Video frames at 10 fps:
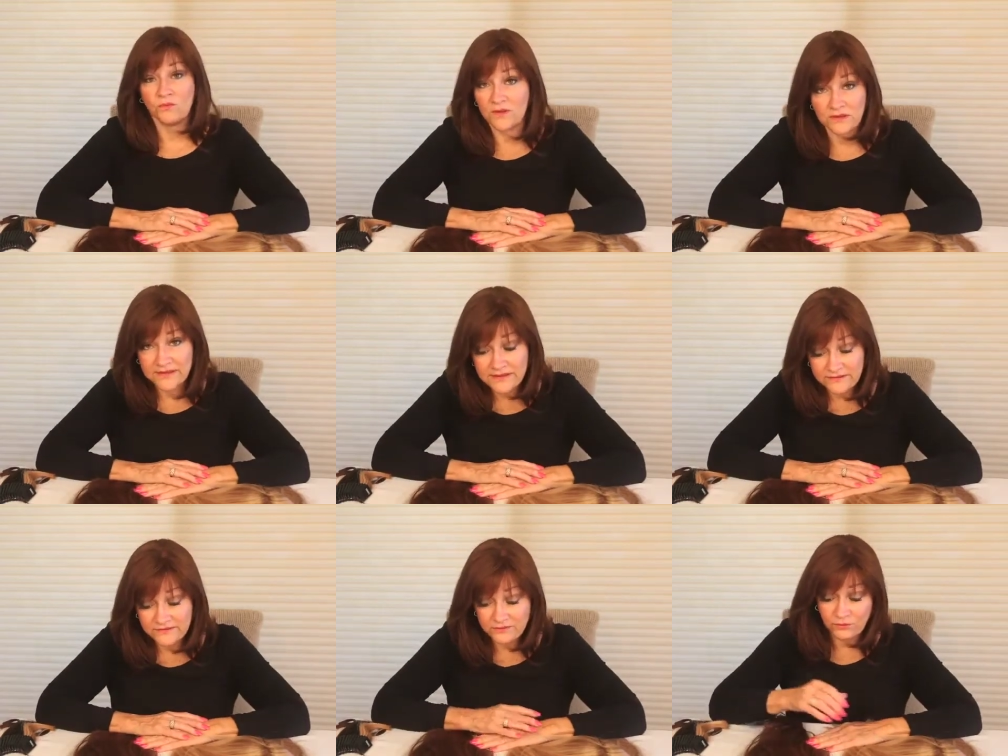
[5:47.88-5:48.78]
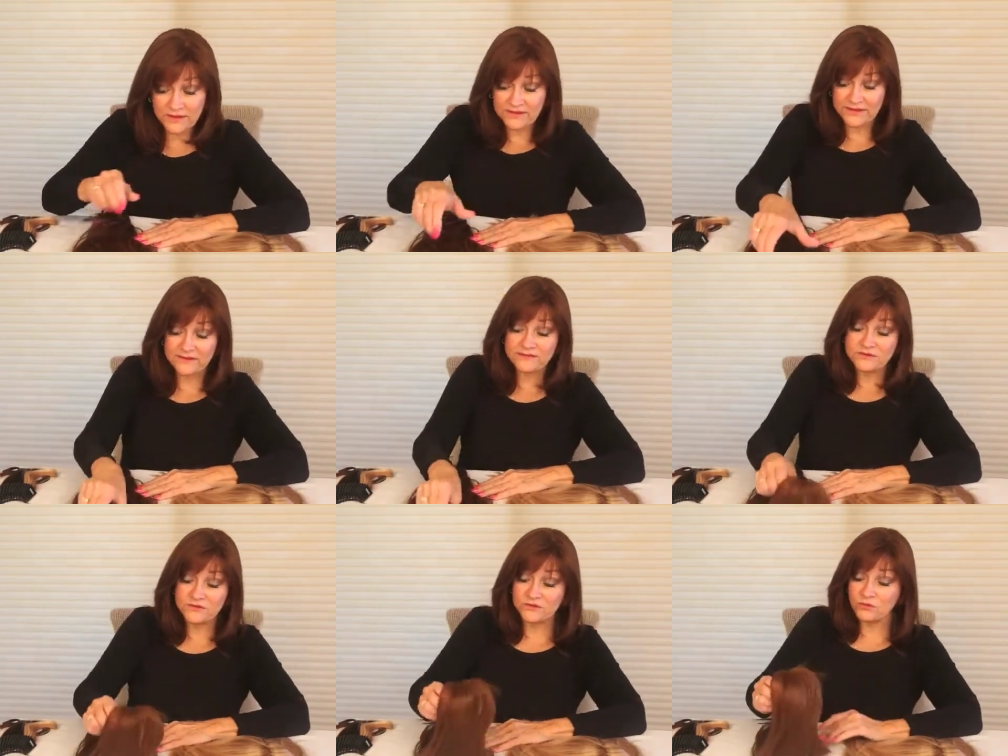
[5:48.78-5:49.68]
the length. What
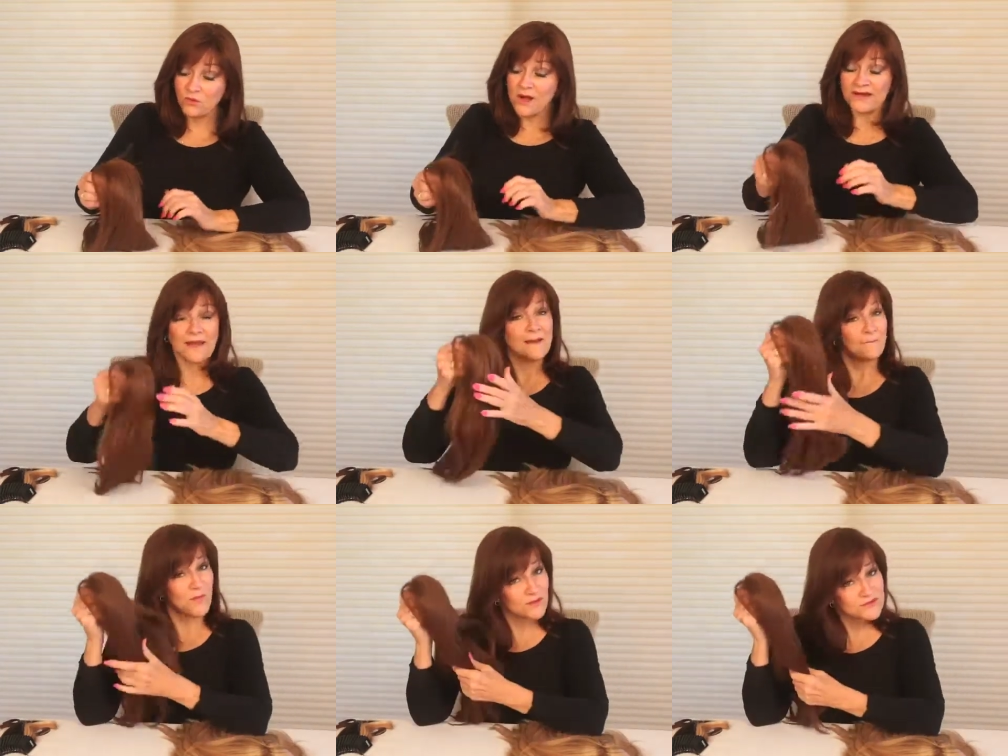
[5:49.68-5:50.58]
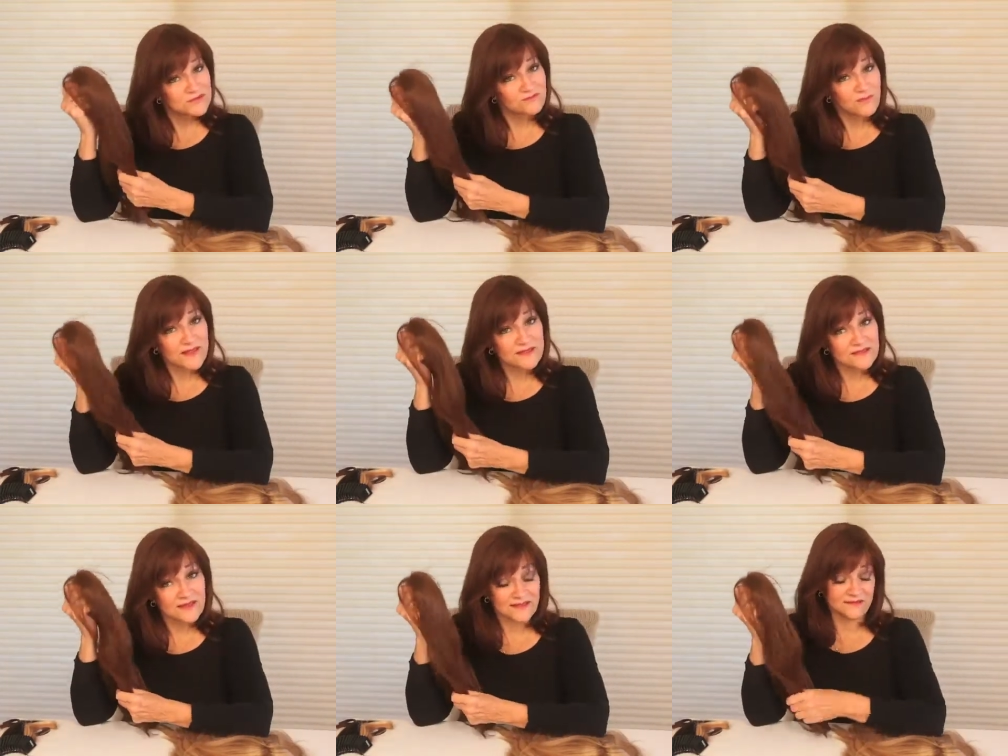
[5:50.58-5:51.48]
length do you want? Most of my
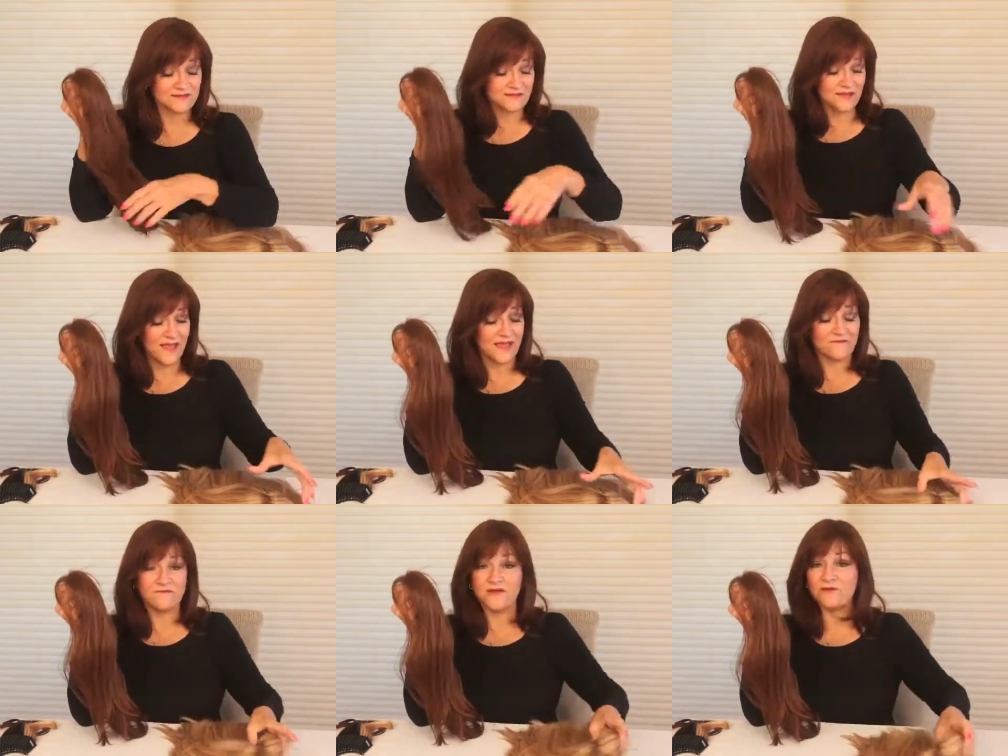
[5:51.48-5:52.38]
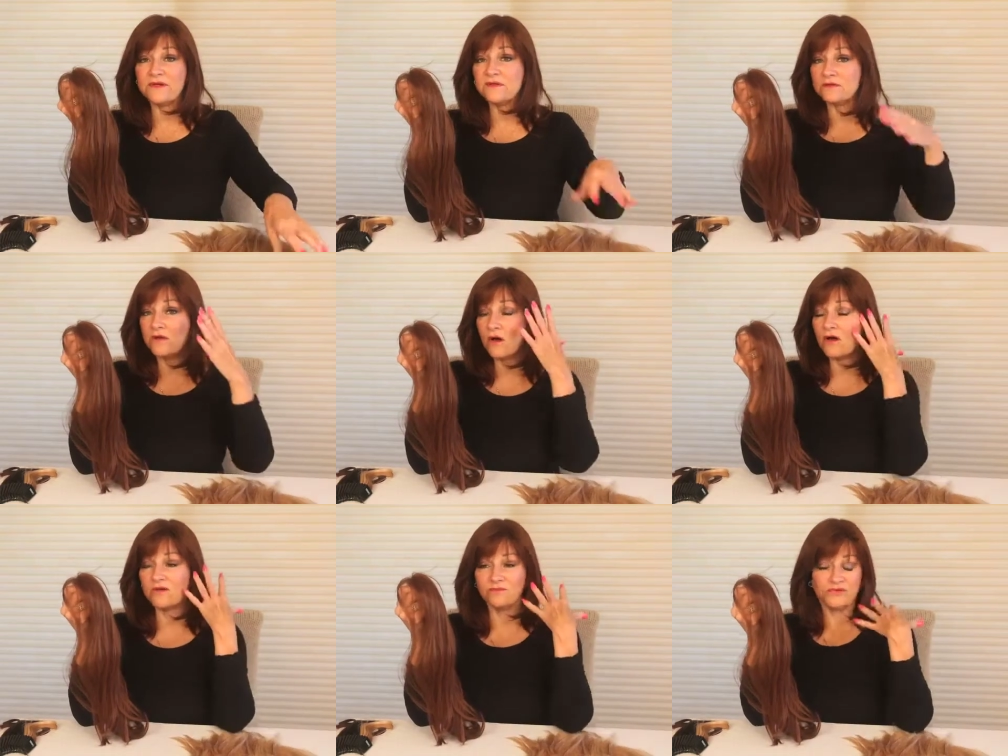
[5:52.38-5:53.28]
clients have very
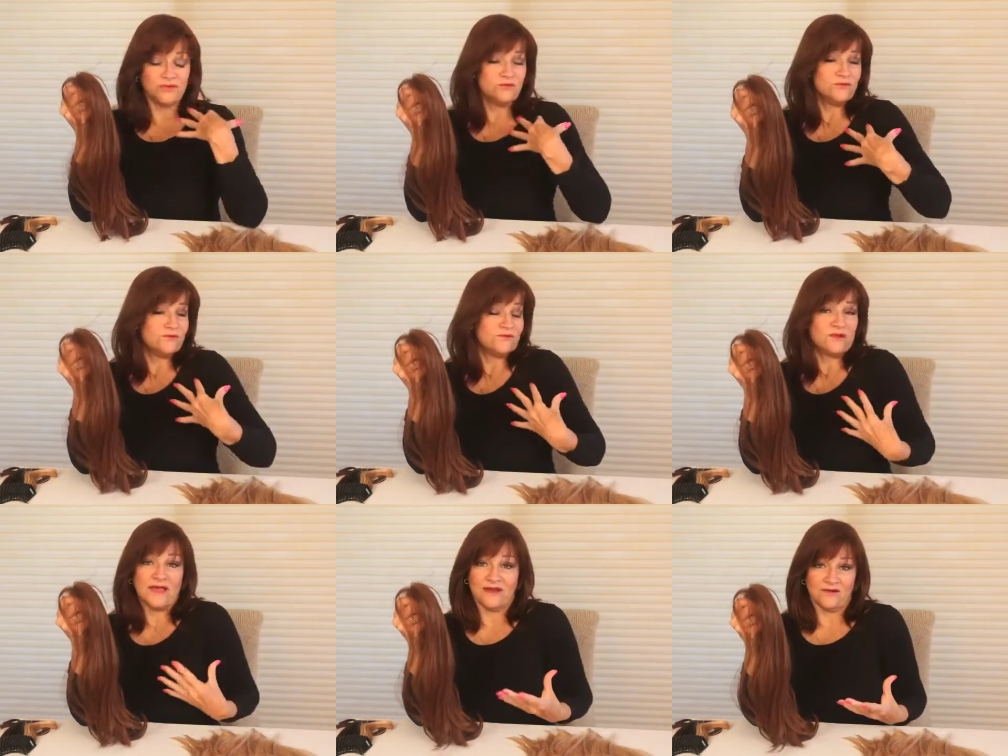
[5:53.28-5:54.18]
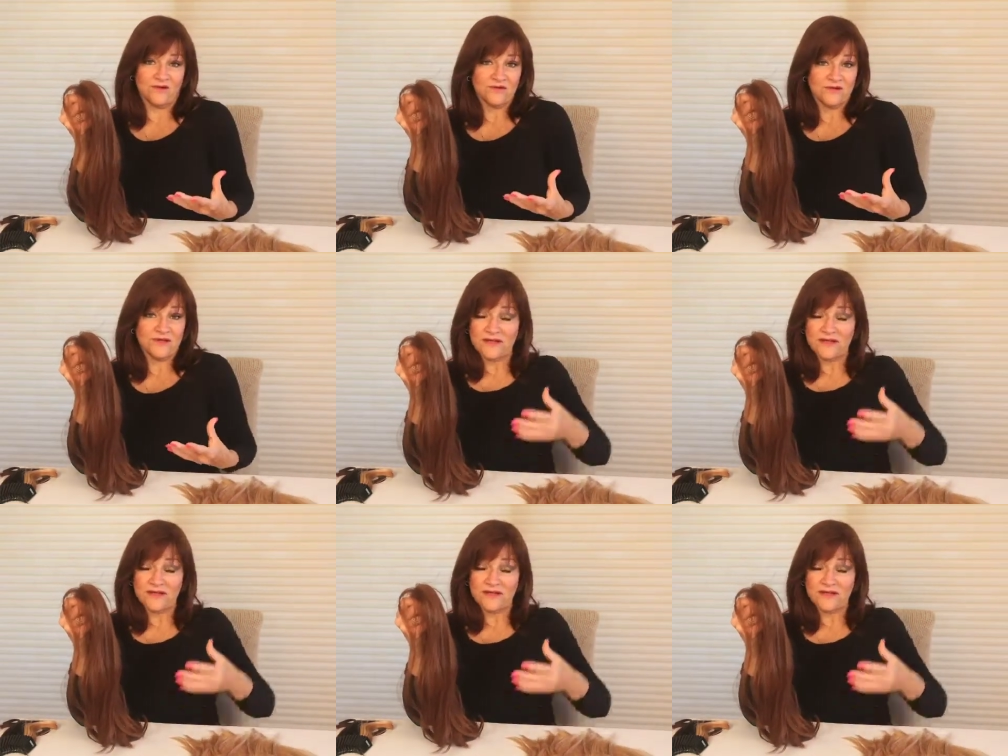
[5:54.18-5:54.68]
long, beautiful hair.